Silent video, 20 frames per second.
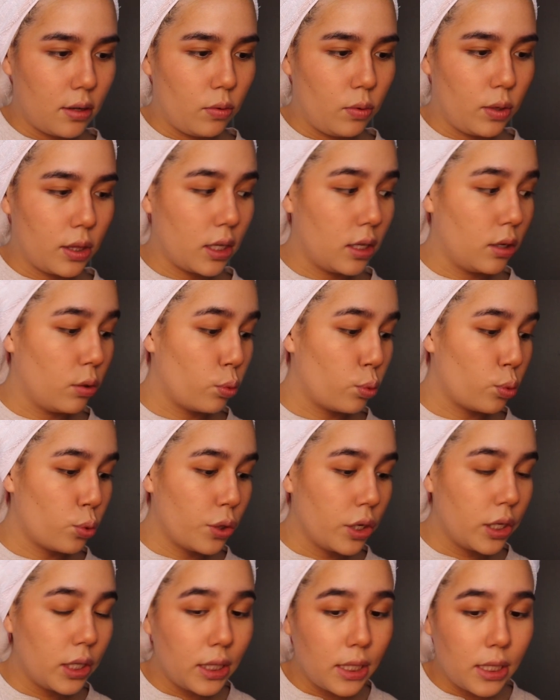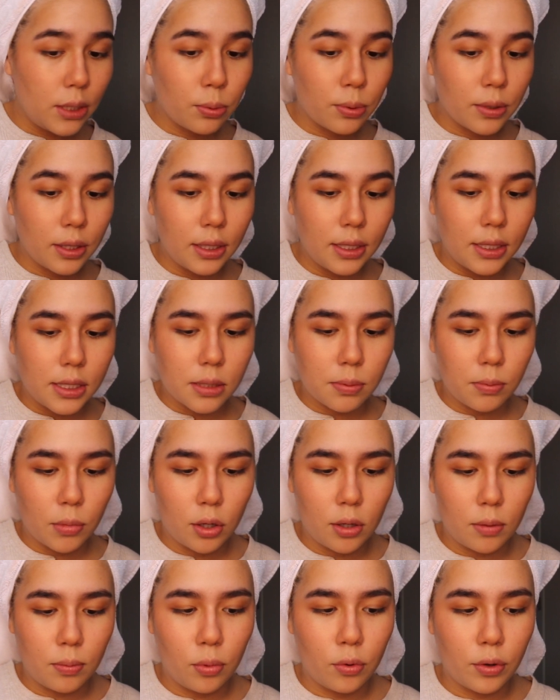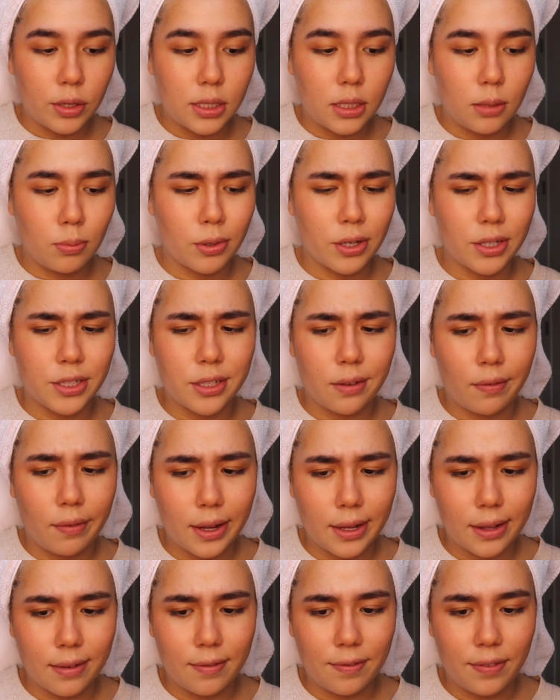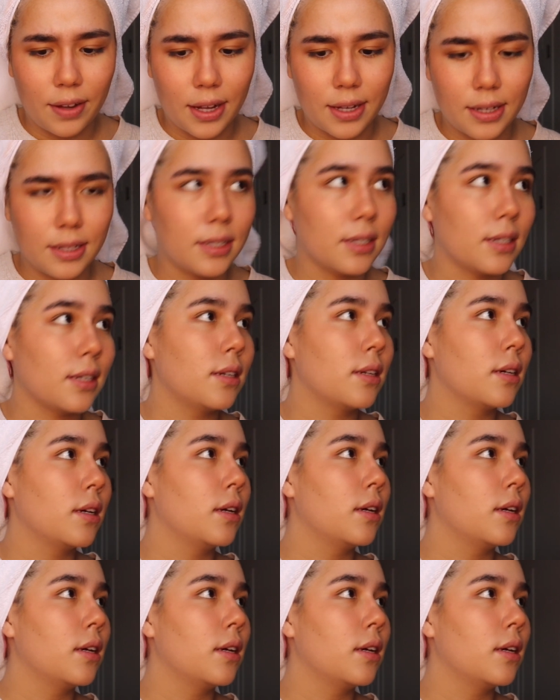with a really small pointy brush if I can find it.